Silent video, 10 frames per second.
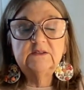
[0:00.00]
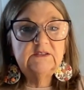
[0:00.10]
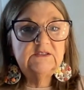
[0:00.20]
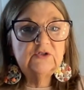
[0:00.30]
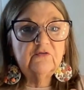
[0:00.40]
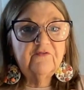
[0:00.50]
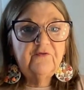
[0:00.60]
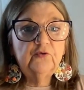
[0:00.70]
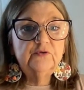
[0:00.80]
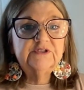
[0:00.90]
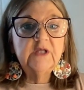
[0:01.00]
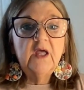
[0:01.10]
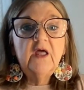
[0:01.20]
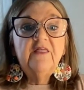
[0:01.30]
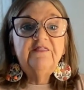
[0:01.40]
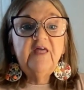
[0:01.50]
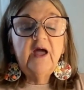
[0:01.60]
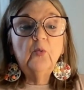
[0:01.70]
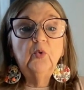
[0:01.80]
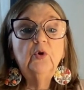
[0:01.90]
these are foods
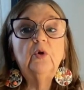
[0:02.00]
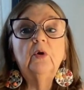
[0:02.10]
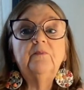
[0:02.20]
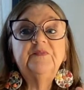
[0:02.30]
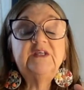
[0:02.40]
that will